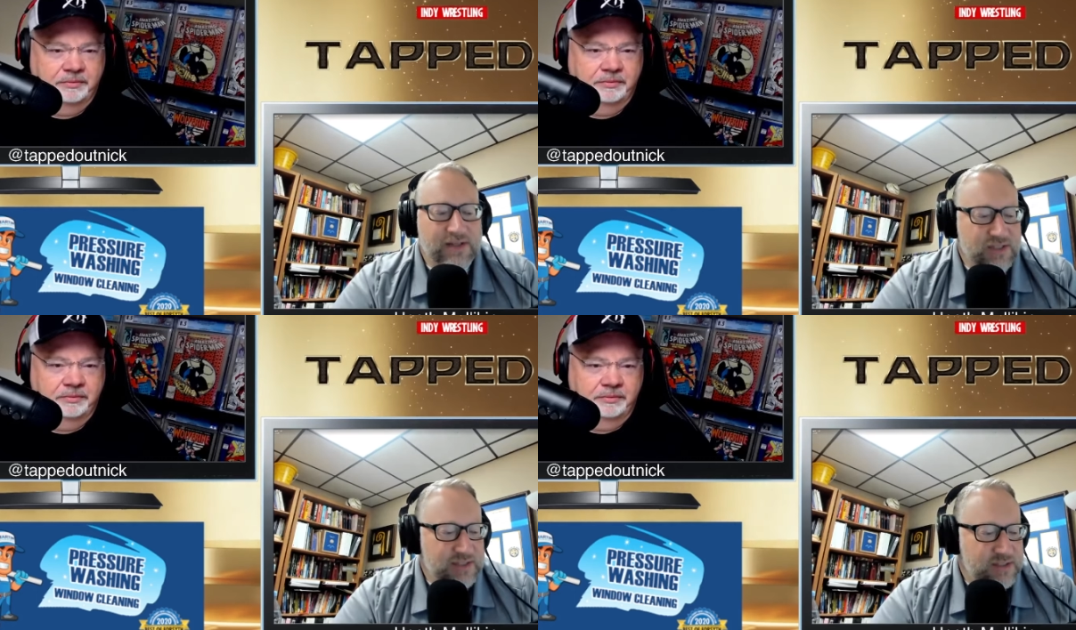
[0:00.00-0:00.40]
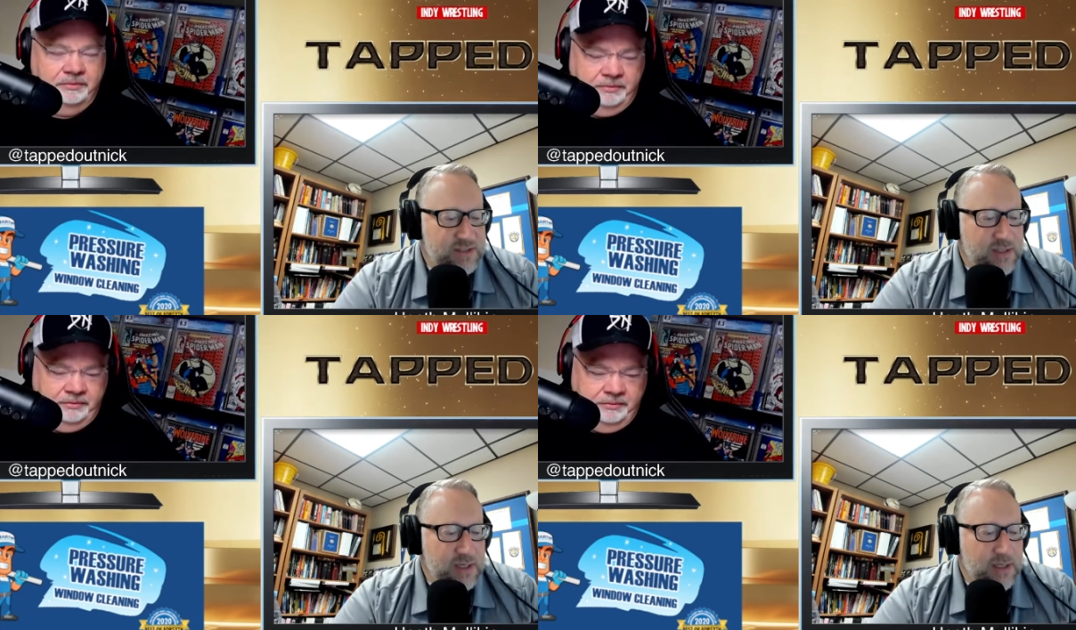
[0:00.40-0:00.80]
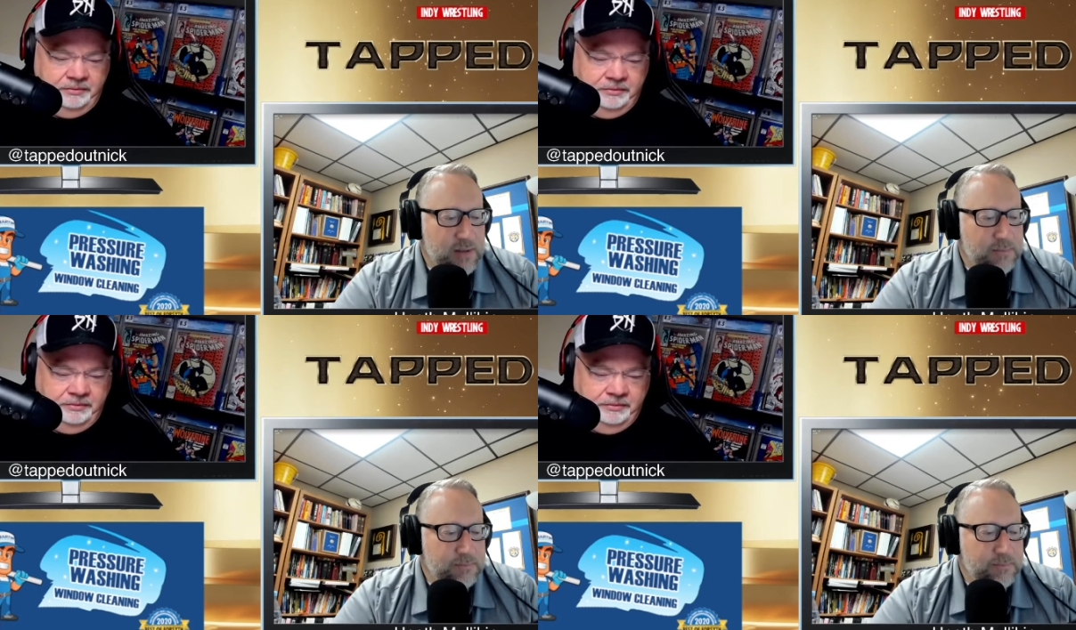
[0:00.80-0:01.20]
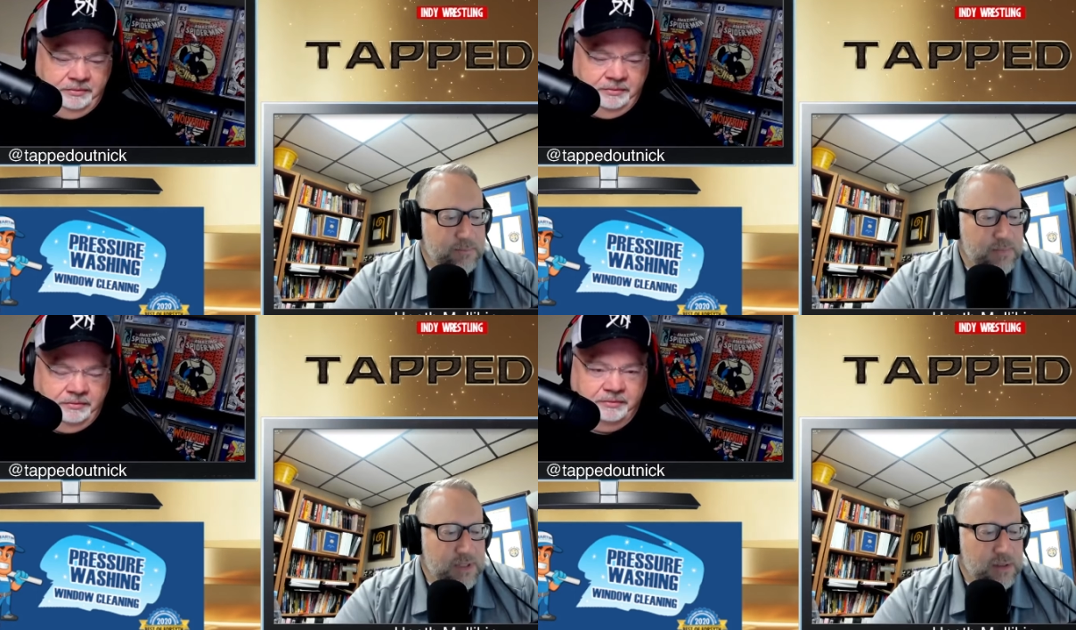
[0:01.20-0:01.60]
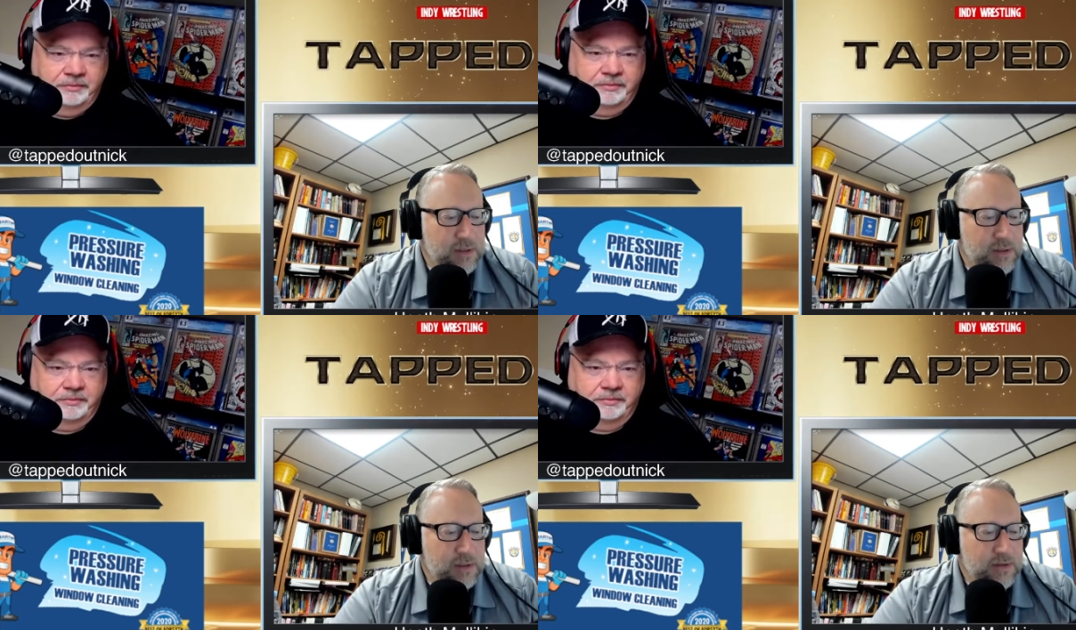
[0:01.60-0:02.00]
Speaker 1: Just um,
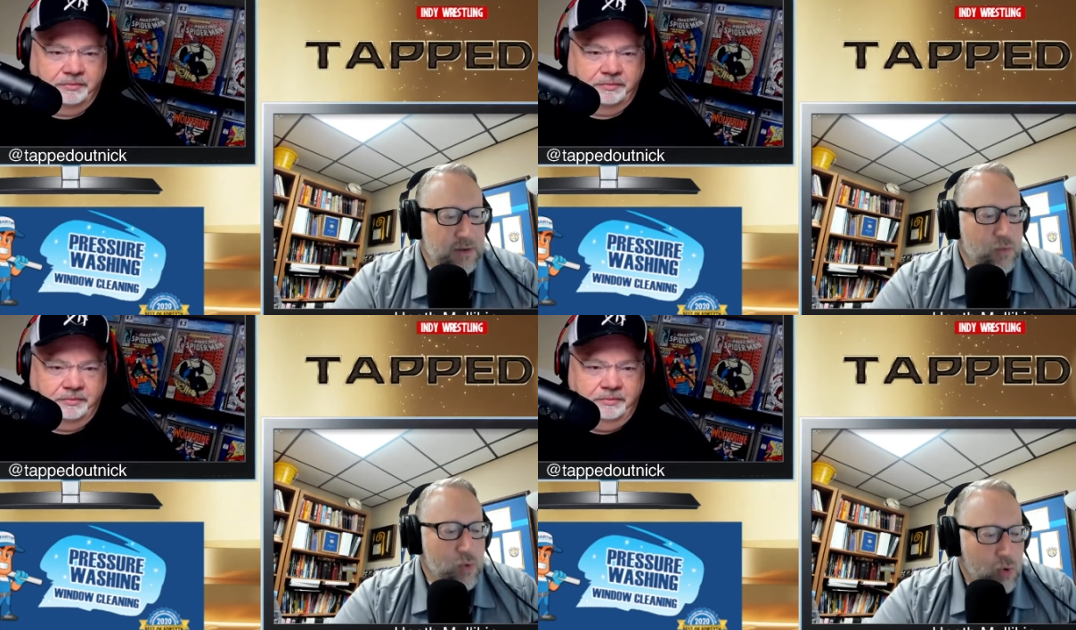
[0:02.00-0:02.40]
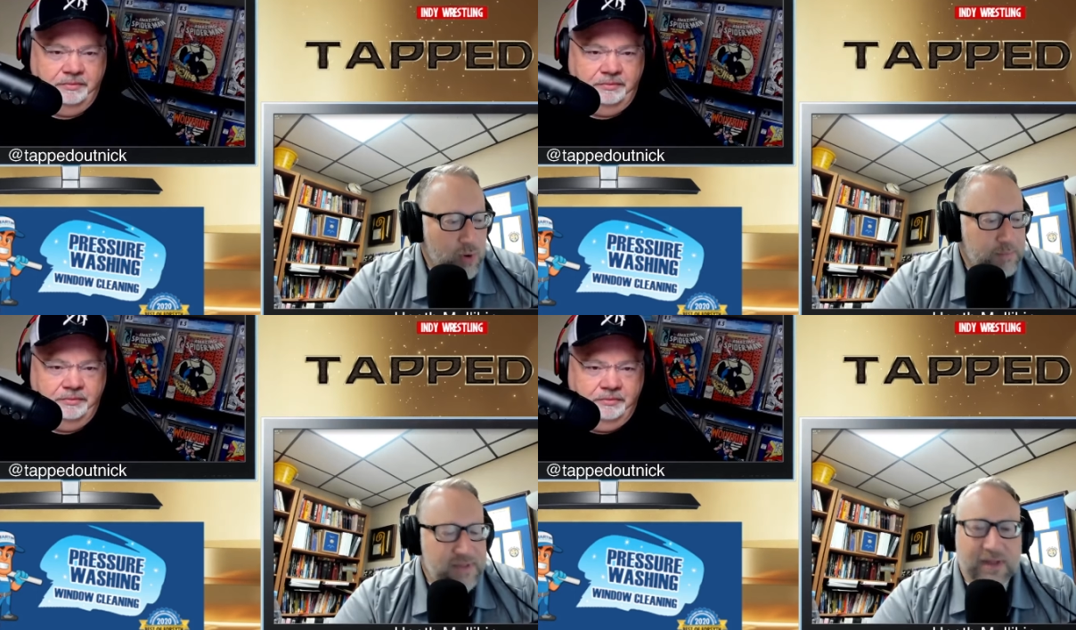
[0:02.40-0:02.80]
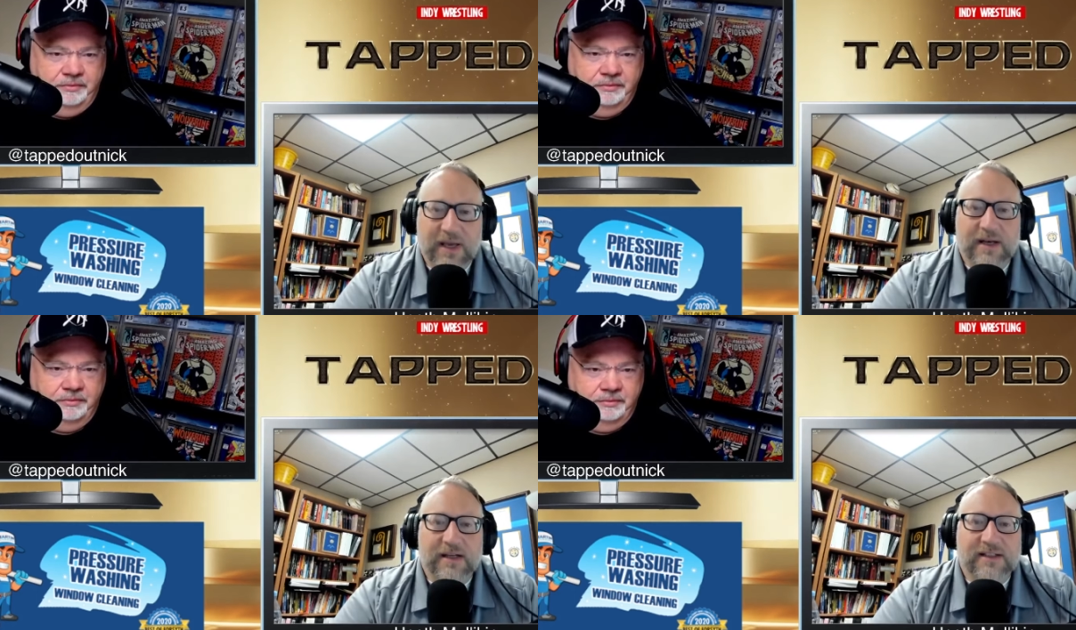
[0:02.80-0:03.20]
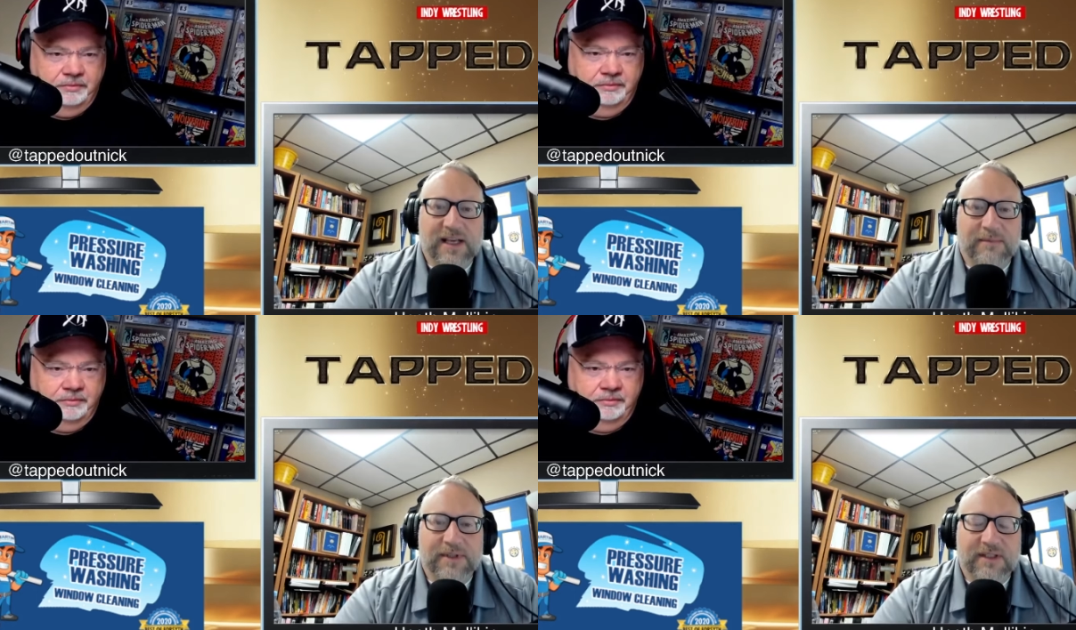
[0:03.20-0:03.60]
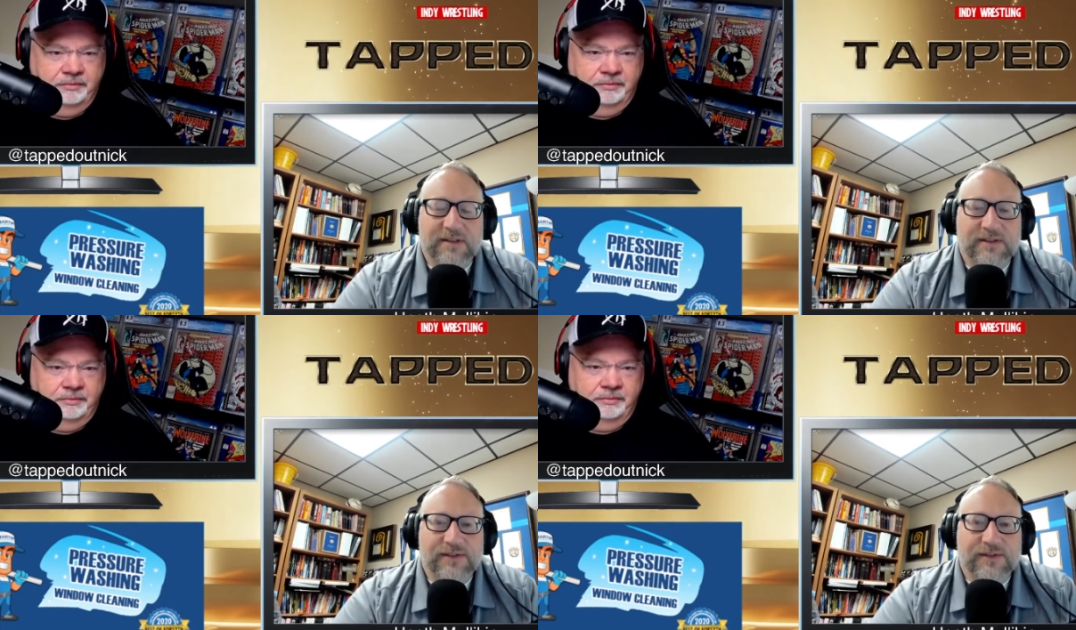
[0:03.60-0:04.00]
the warmth and
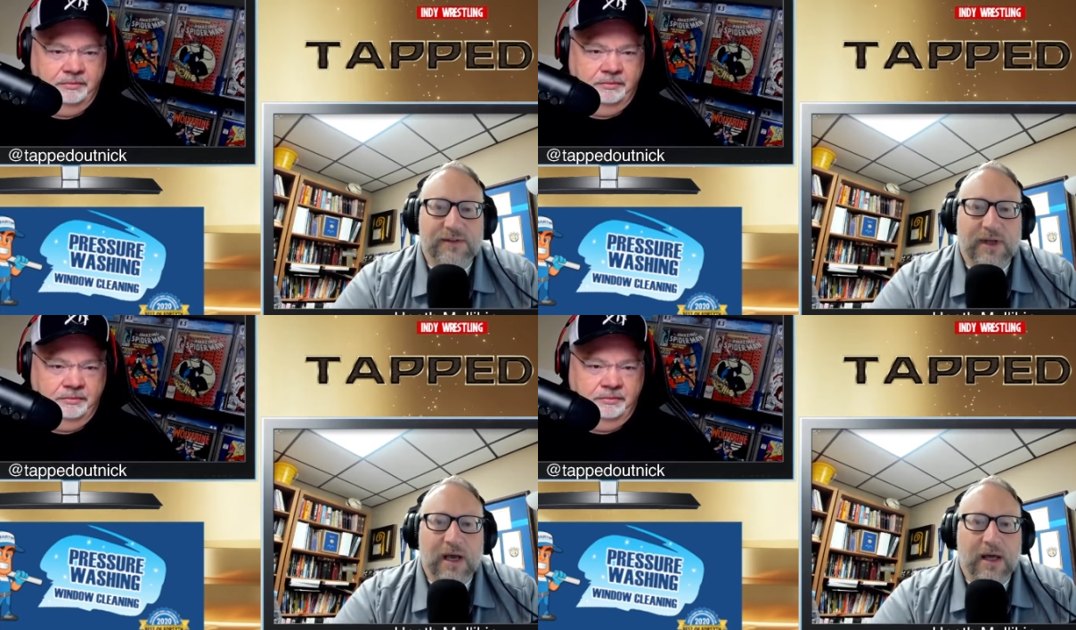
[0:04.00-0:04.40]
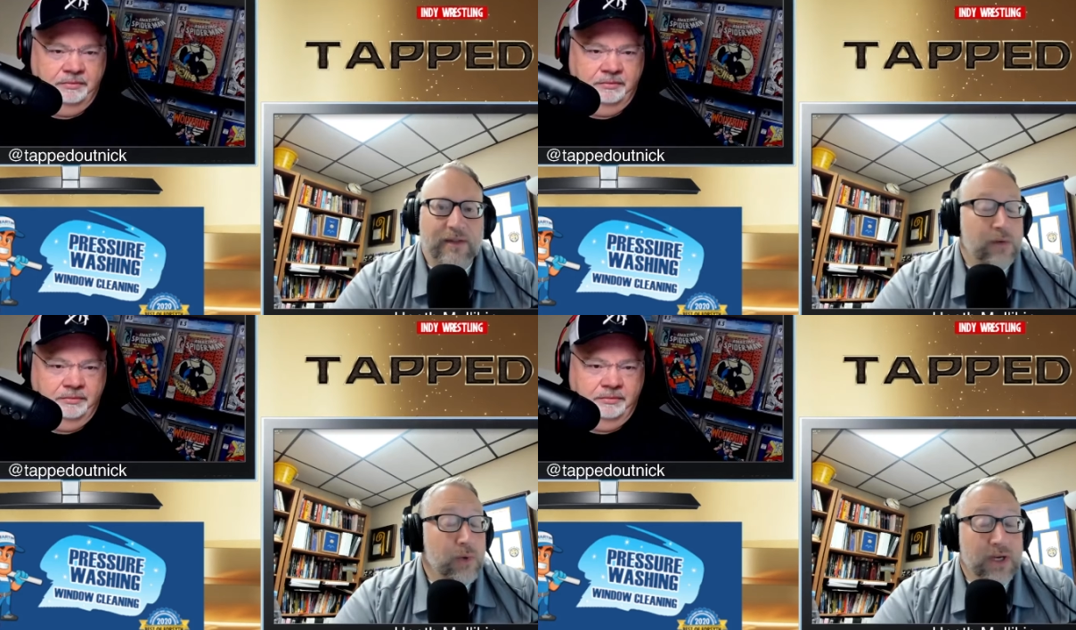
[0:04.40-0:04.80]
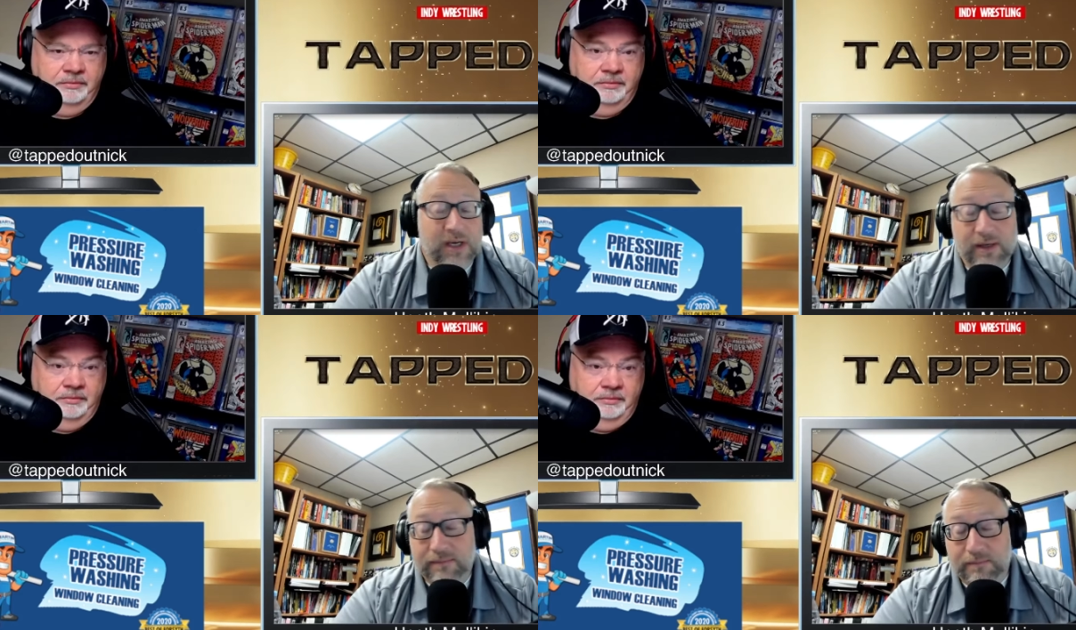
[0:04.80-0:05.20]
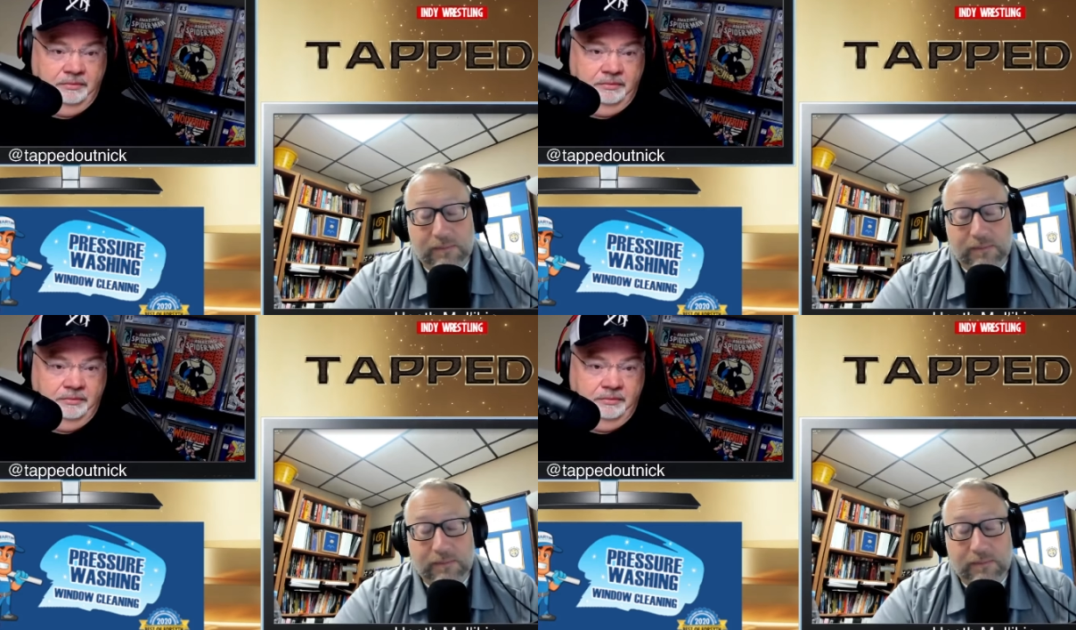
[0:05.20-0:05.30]
acceptance uh, that we